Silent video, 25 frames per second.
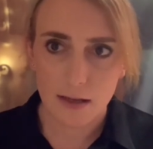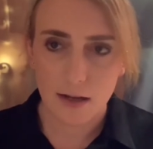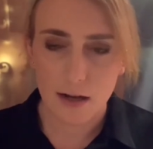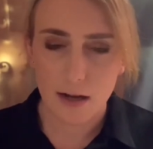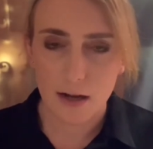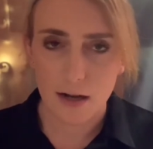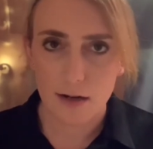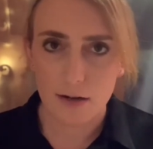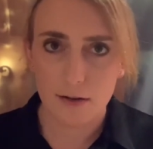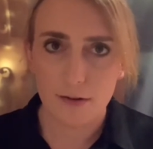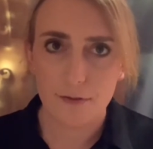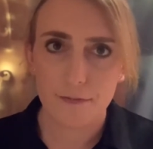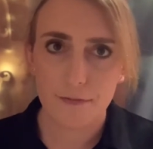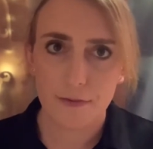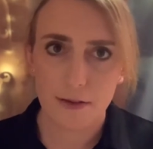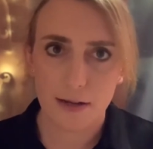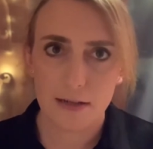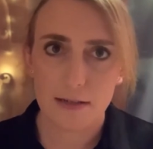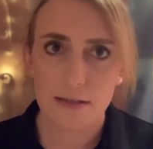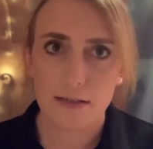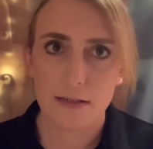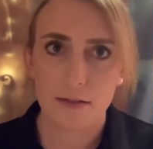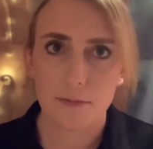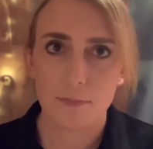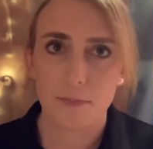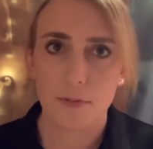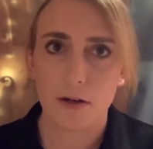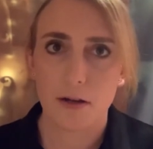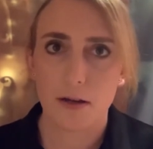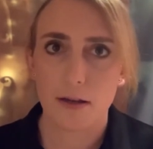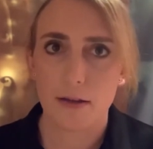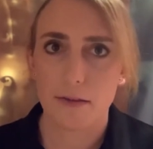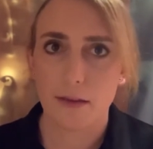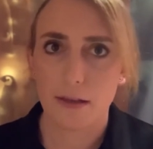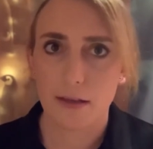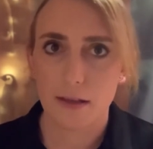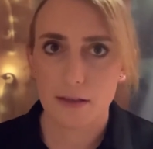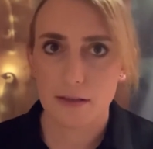are affected by
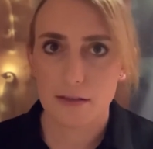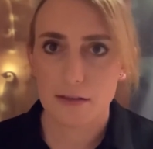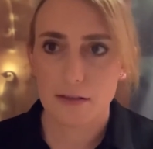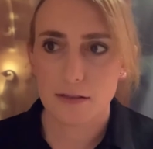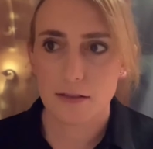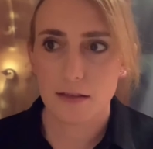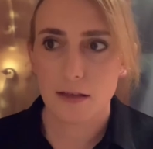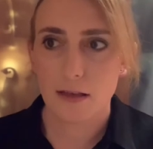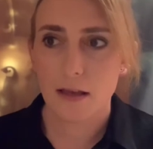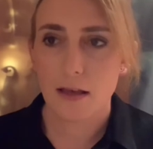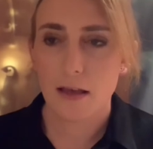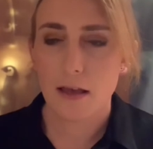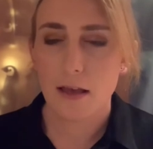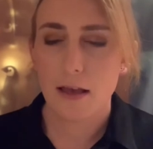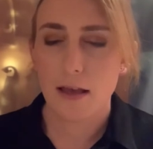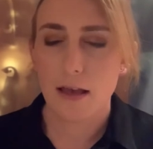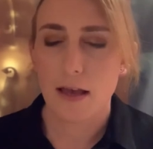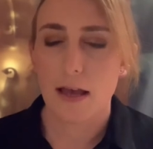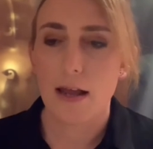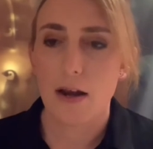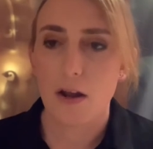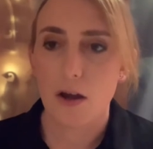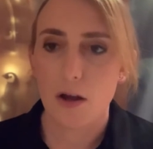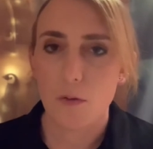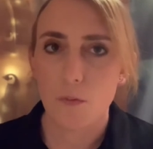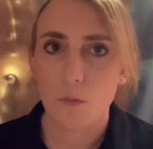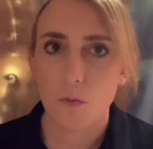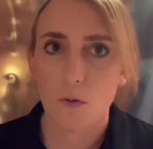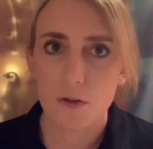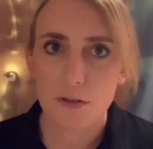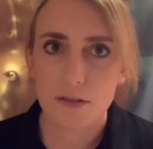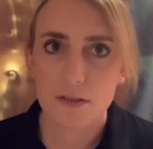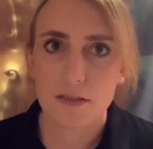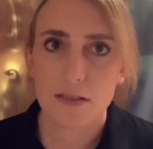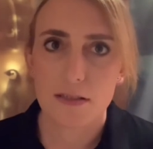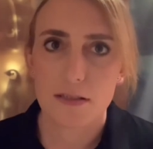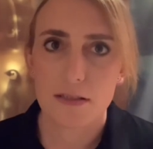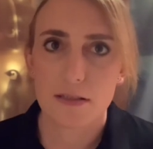this, and I
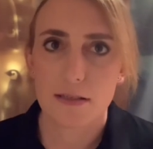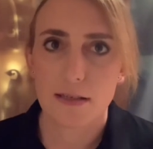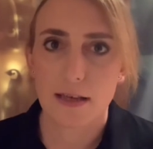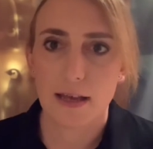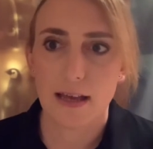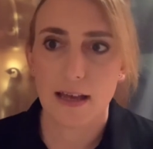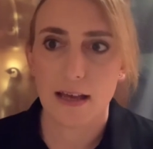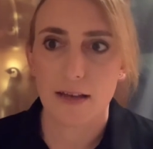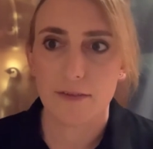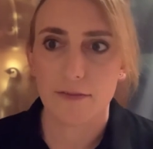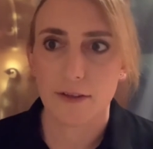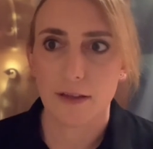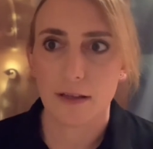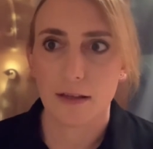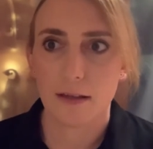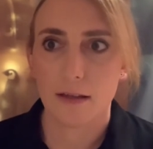wanted to have it